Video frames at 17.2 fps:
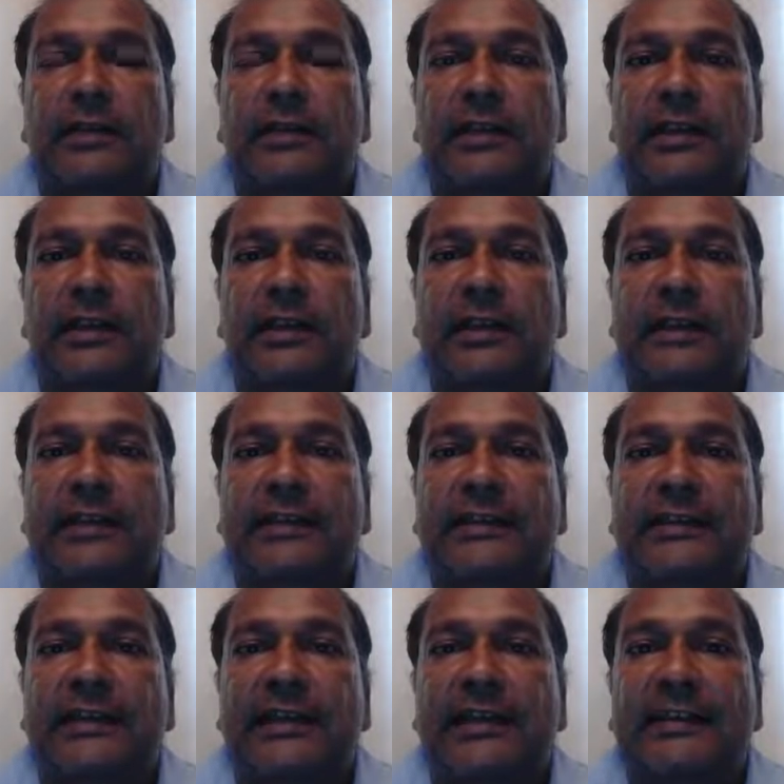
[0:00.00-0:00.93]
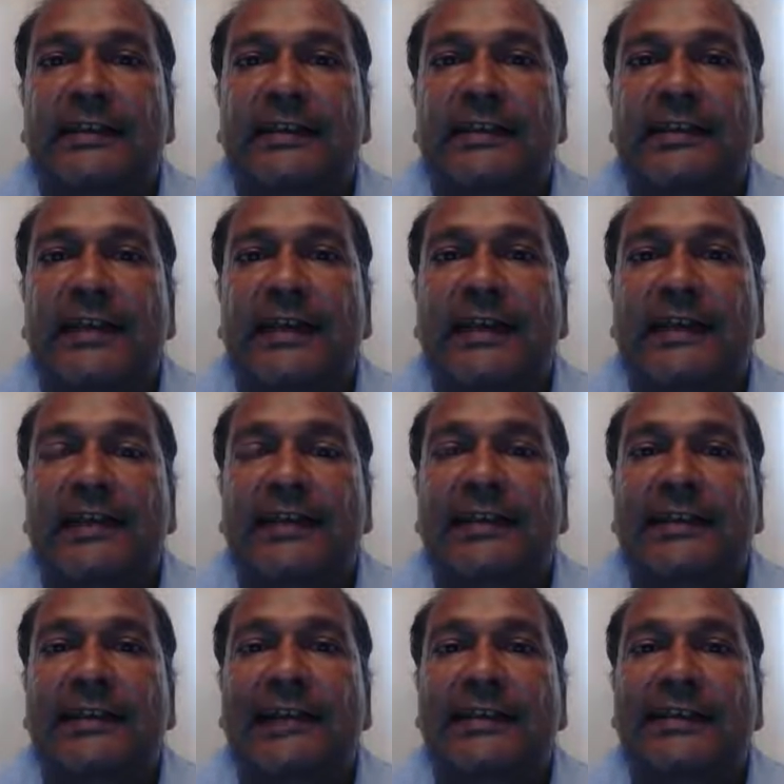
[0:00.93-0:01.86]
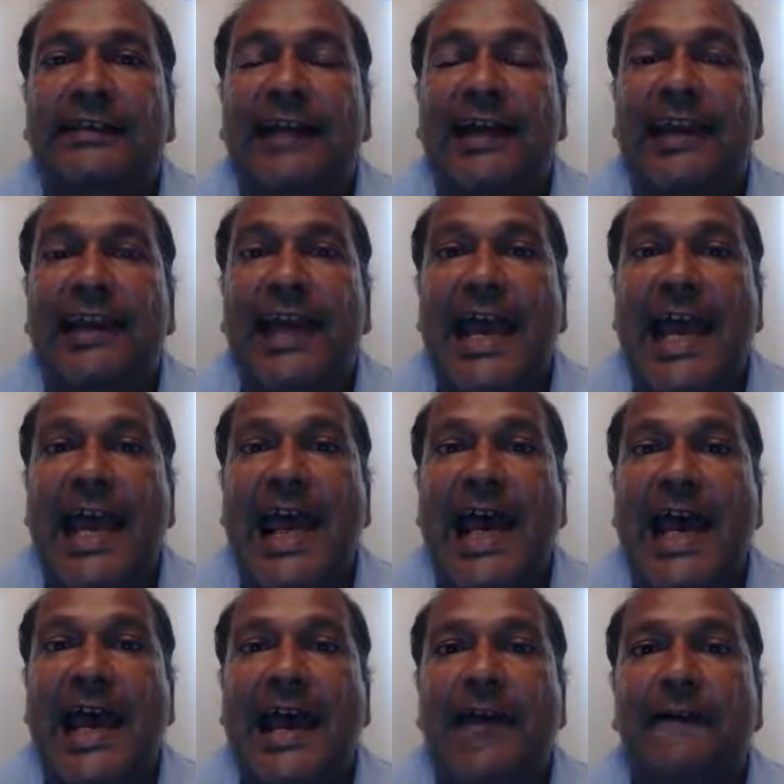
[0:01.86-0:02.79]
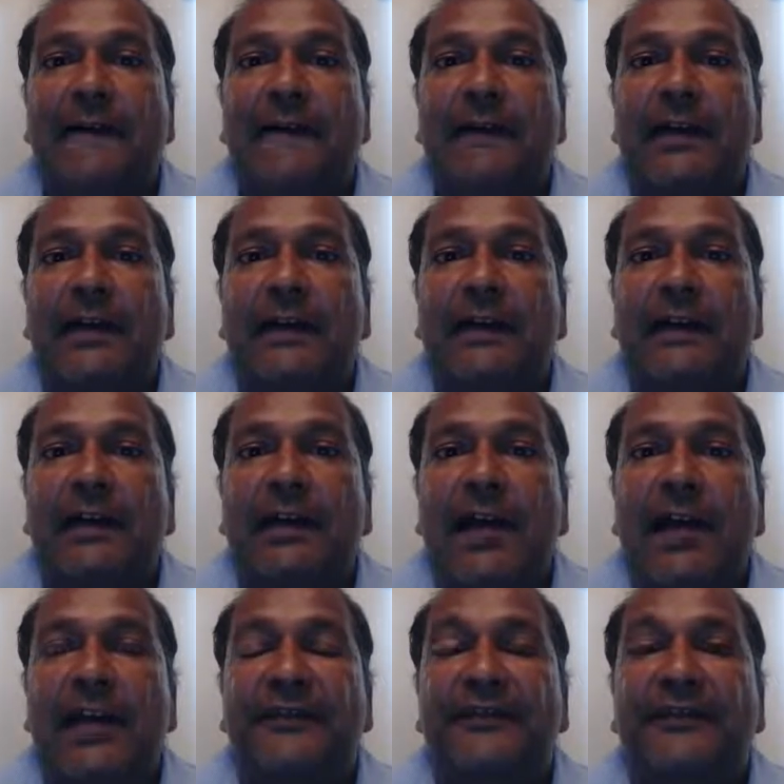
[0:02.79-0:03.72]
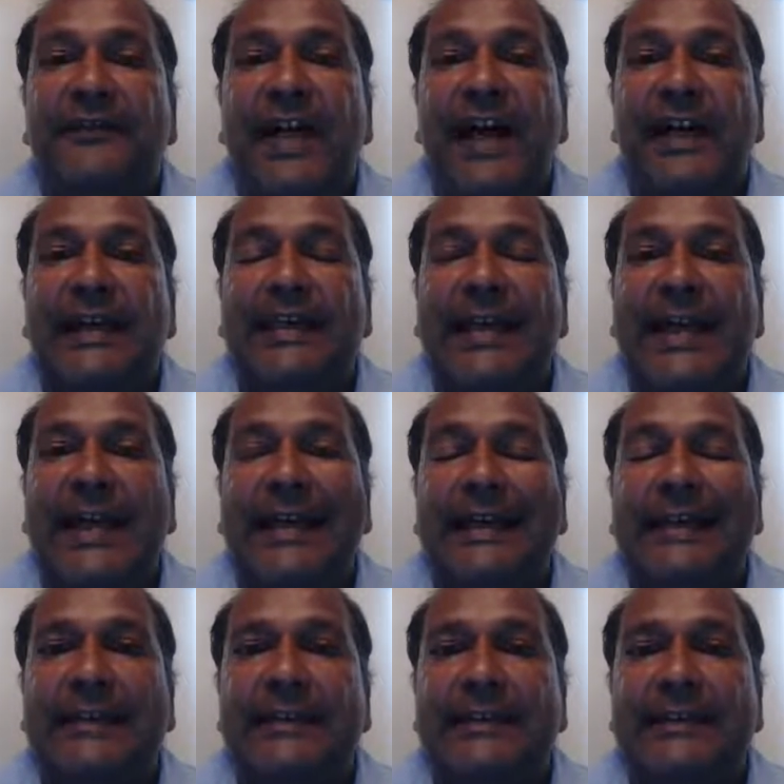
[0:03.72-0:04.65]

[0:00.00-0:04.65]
in the sense that it does not have a finite